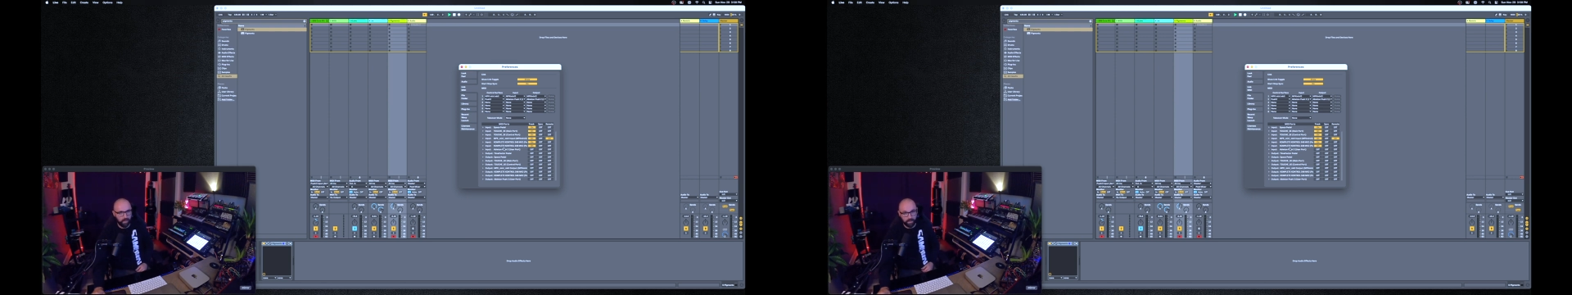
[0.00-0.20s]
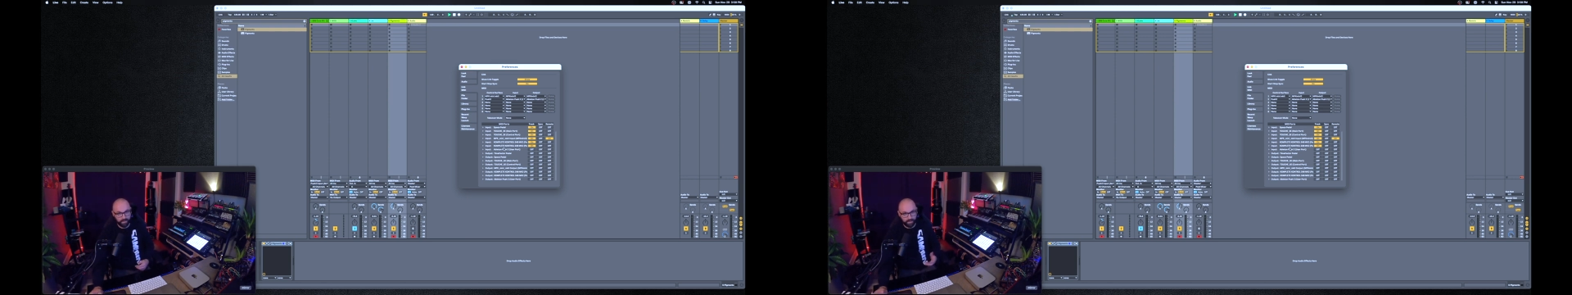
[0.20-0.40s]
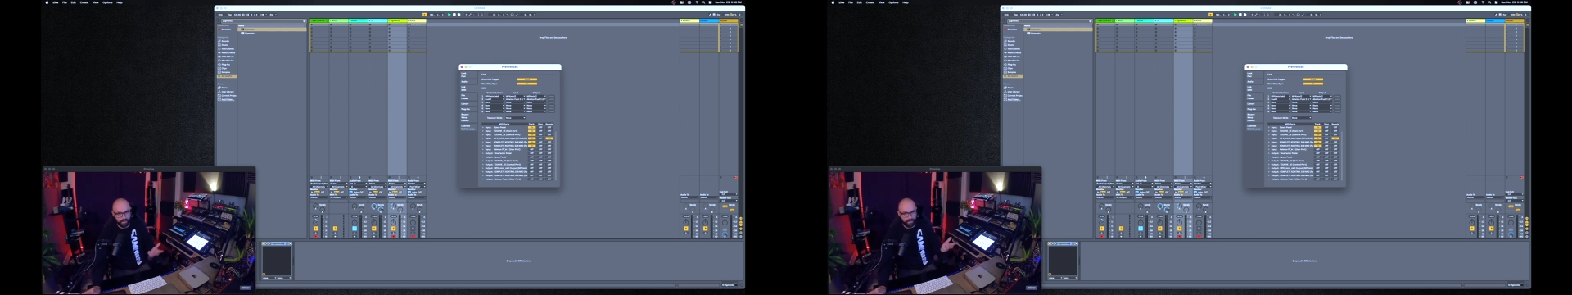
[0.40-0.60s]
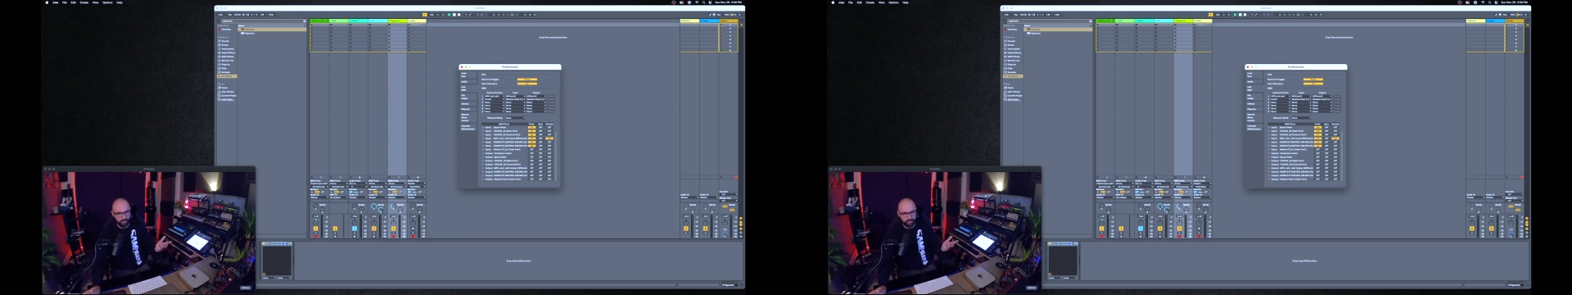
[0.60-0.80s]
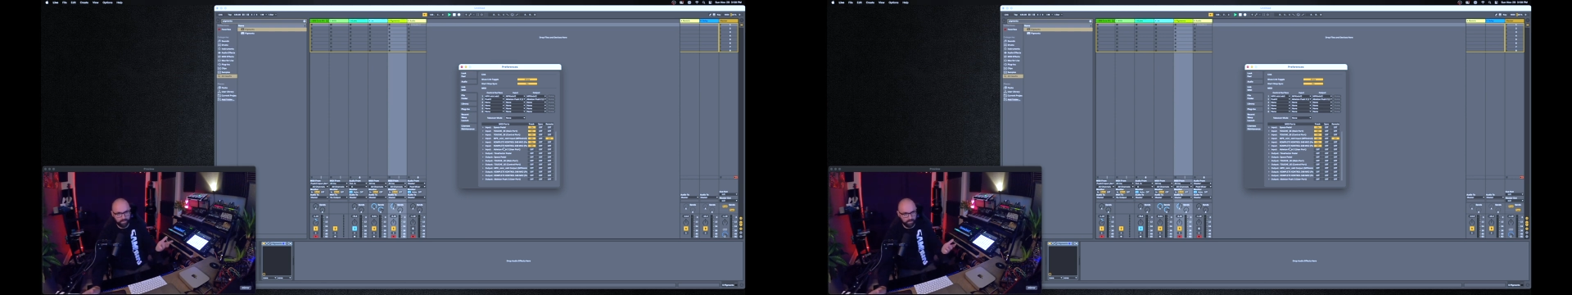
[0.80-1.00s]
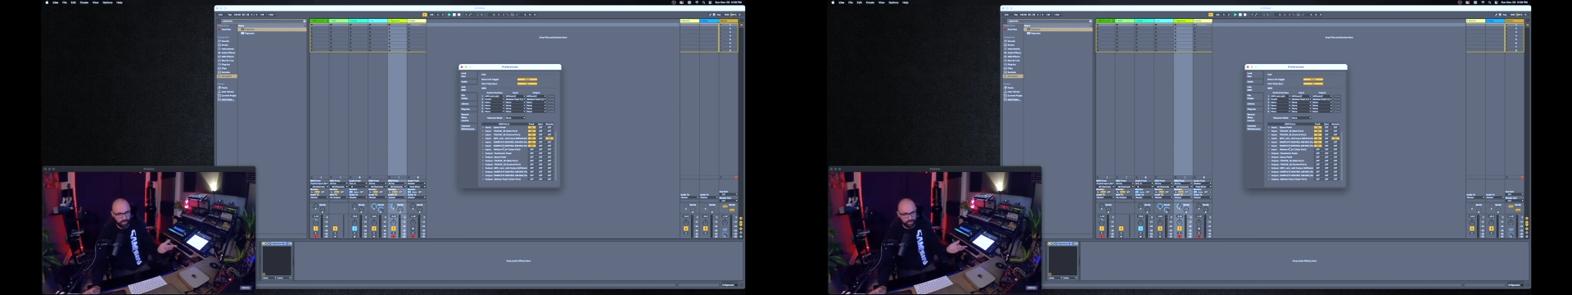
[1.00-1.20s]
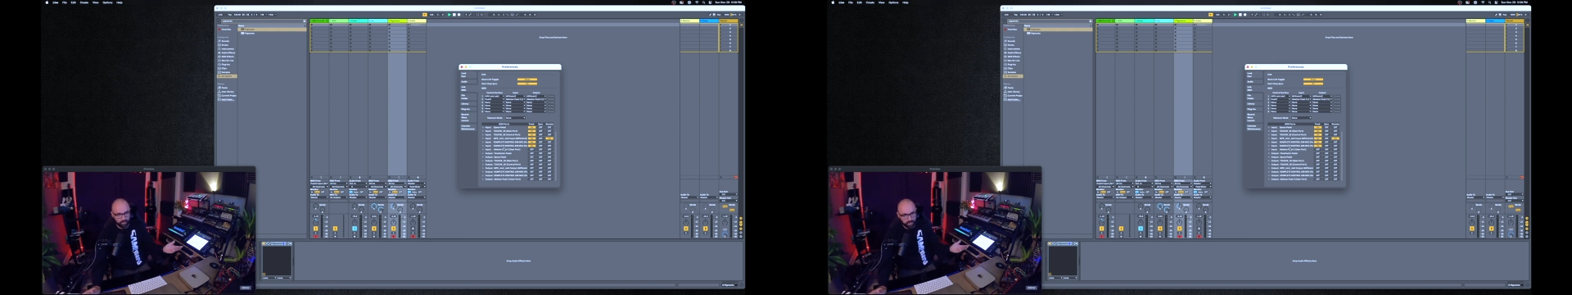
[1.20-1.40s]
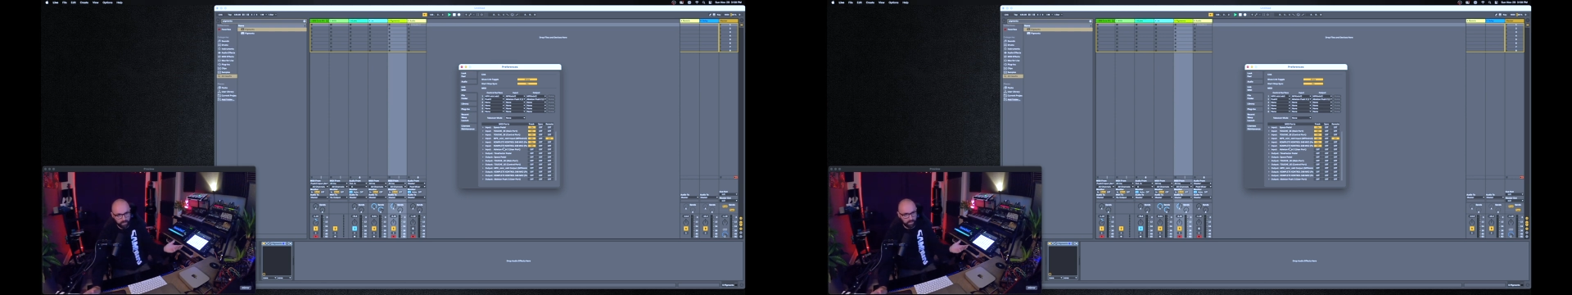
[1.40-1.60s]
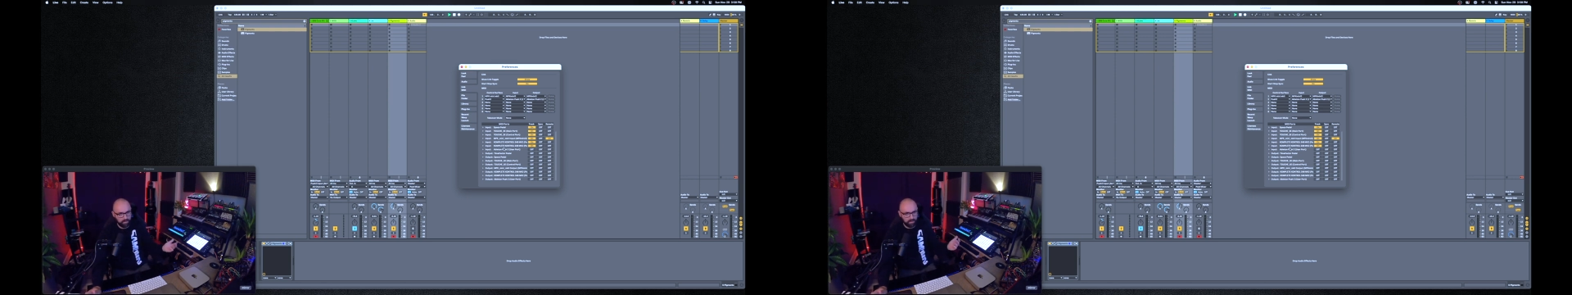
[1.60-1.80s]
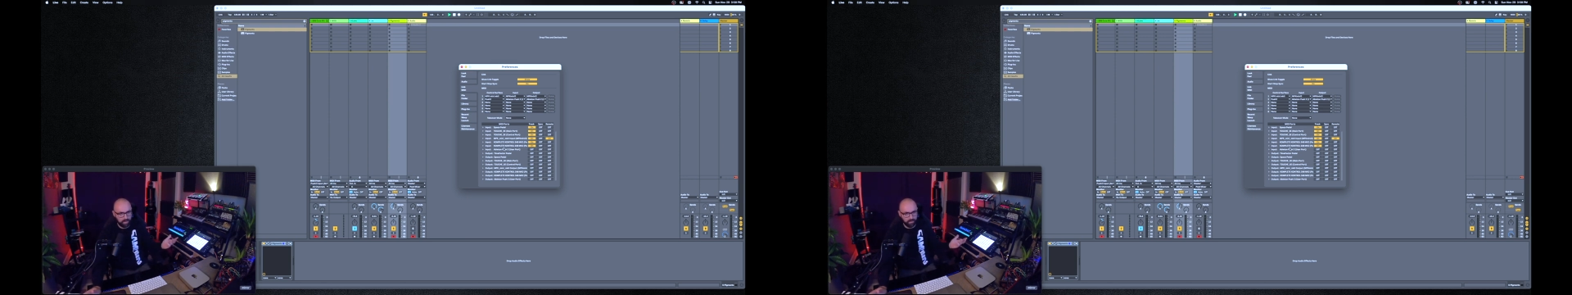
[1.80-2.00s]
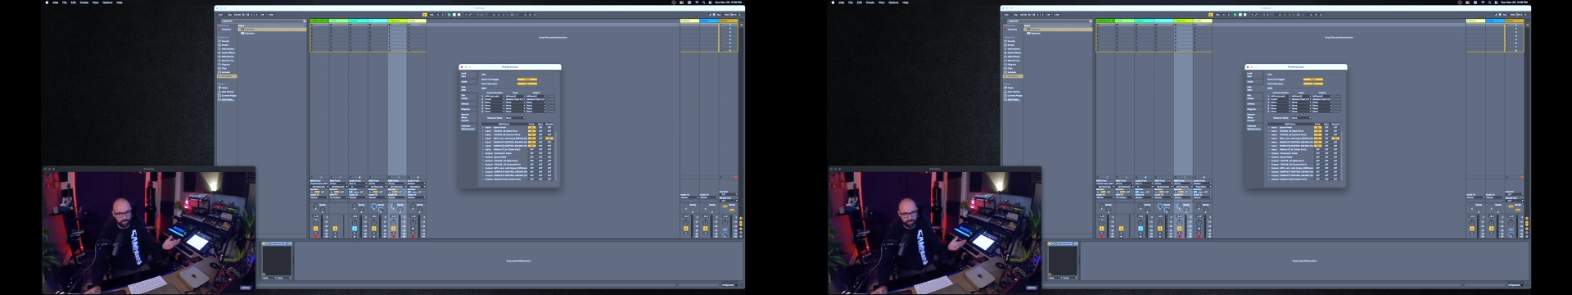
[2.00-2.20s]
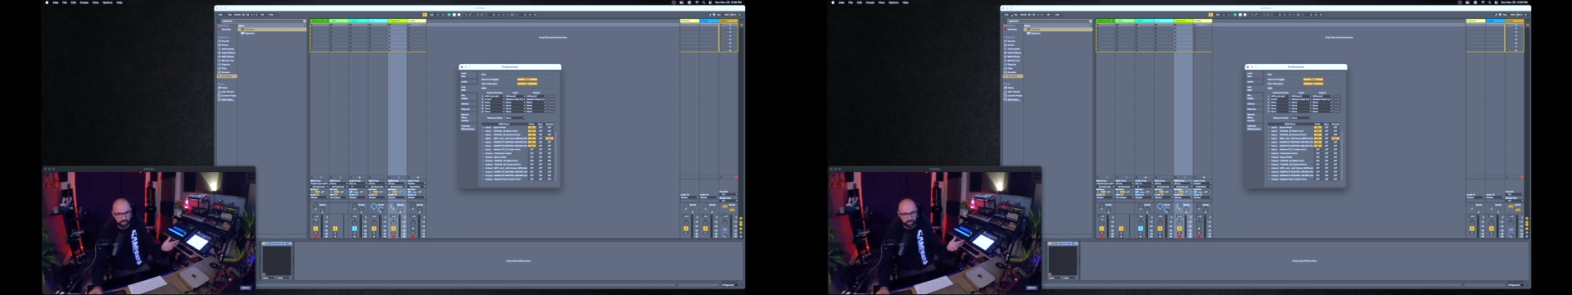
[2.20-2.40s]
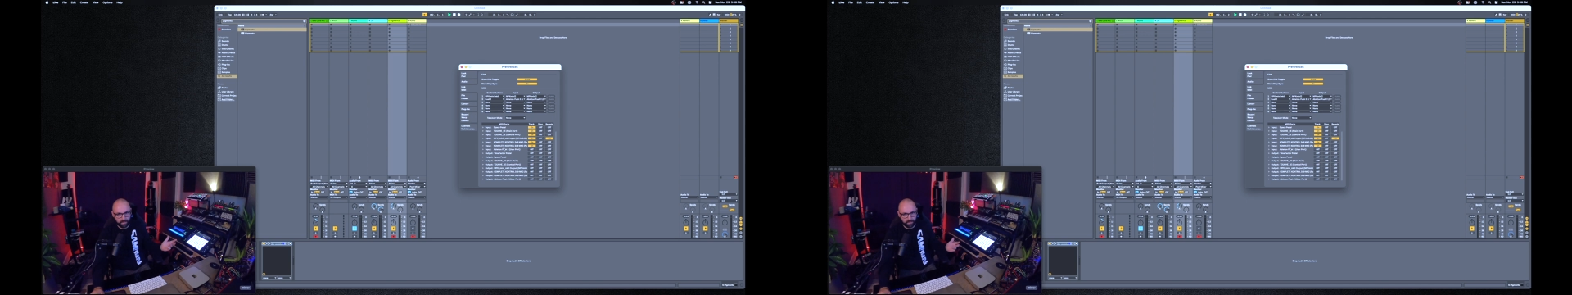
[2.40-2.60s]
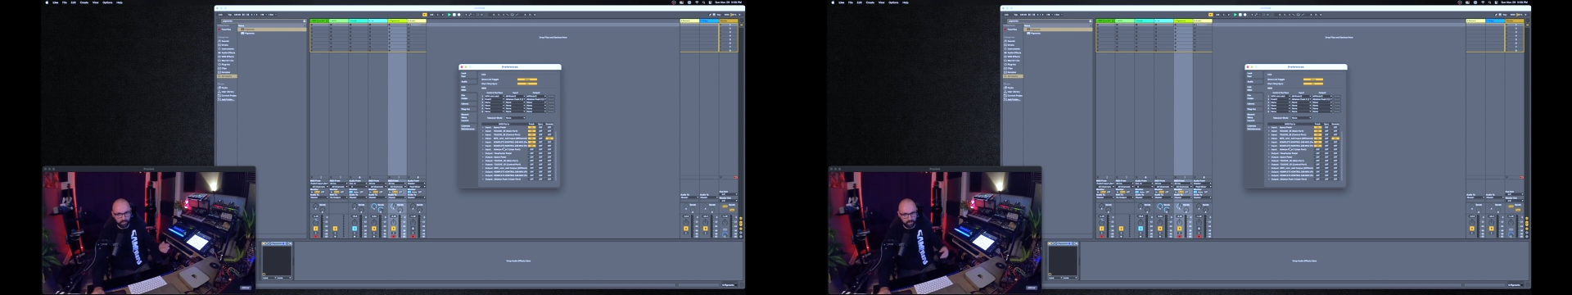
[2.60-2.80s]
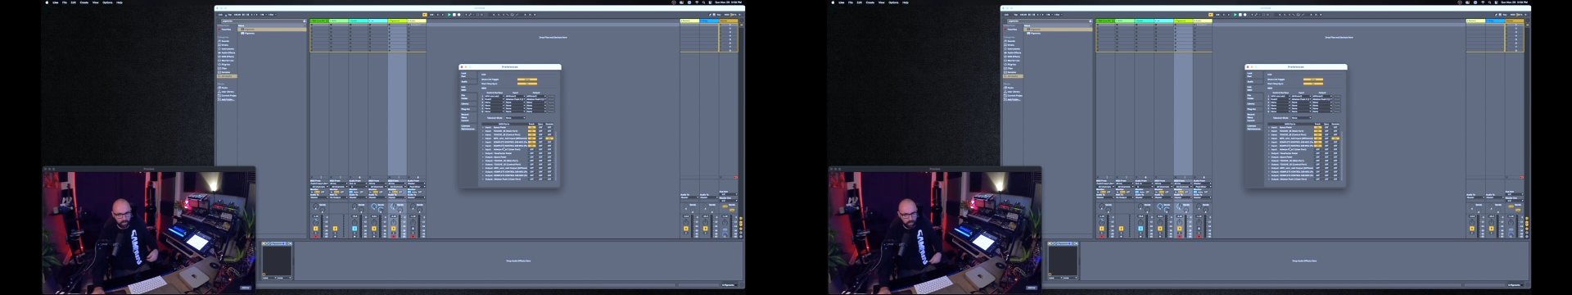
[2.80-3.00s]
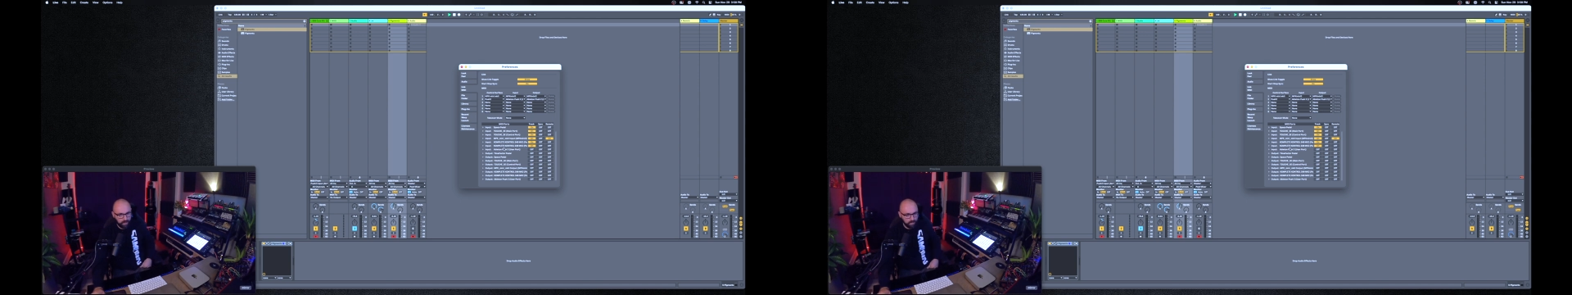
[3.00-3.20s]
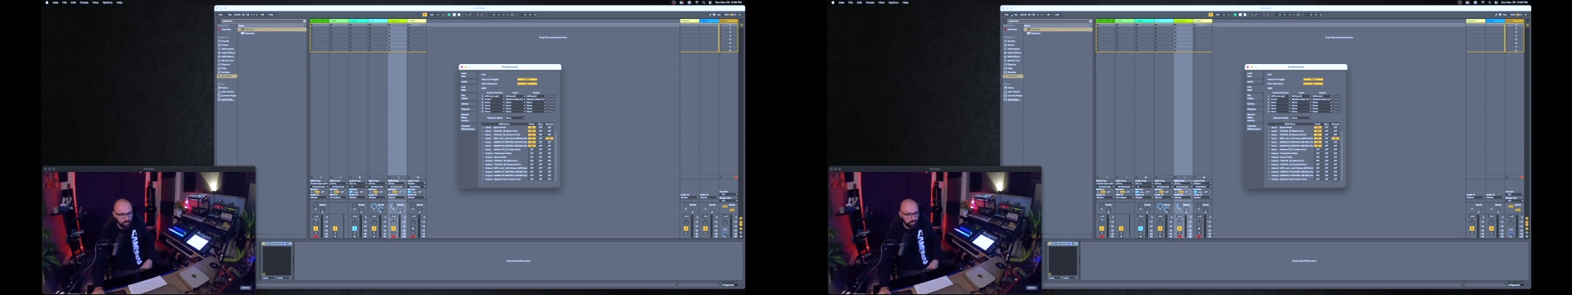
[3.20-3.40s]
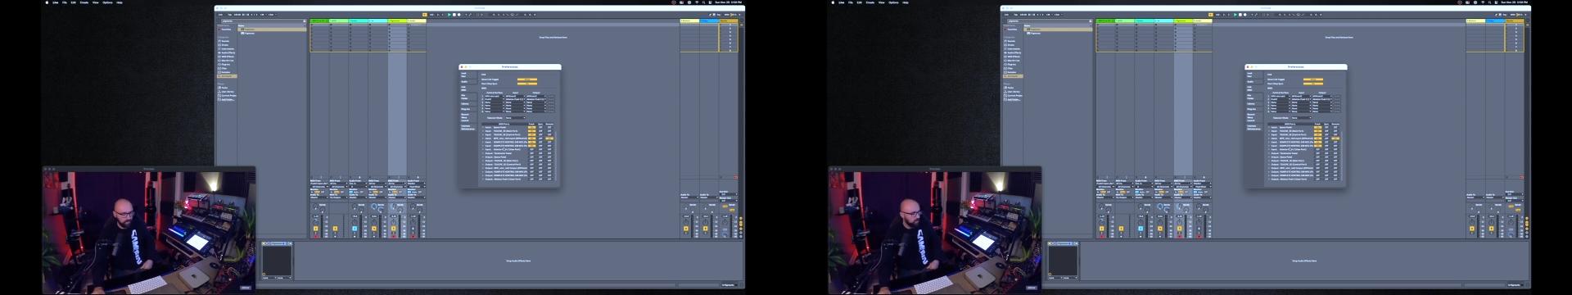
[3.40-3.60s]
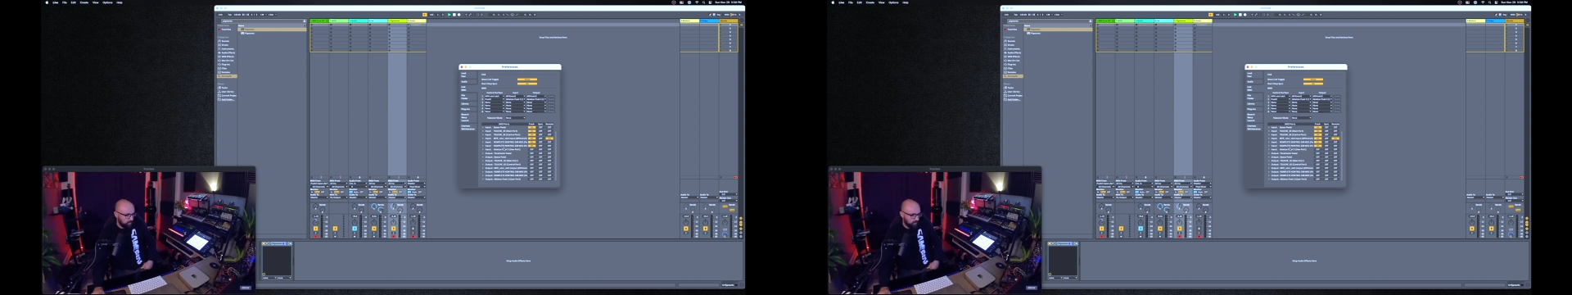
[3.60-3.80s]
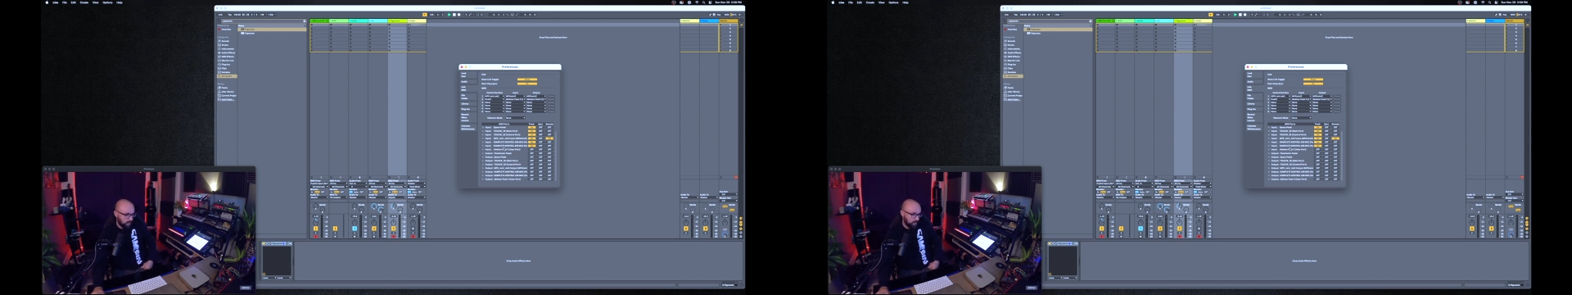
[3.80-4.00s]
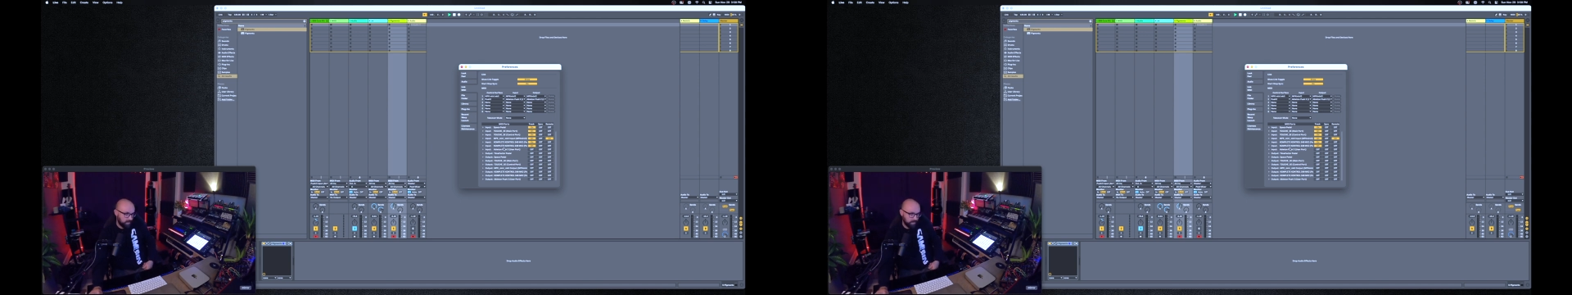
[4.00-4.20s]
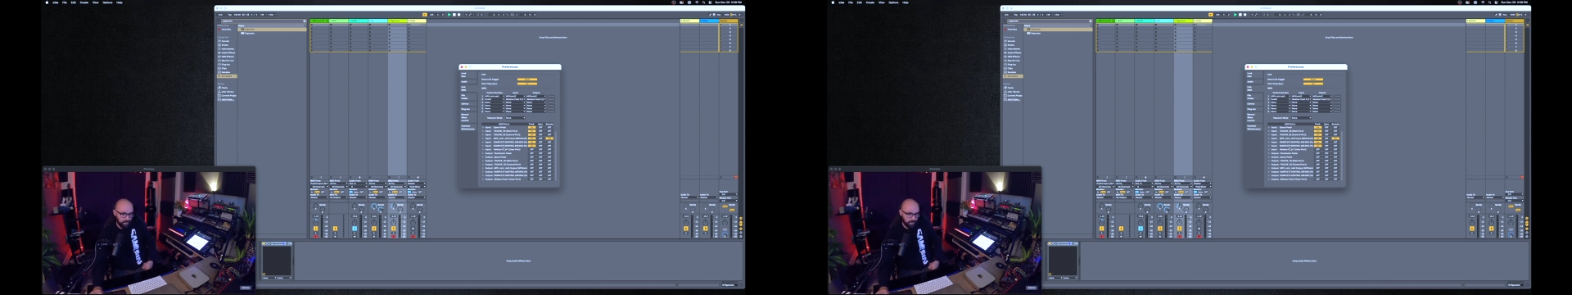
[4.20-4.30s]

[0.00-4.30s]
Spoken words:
No face is visible, so there are no lips to read.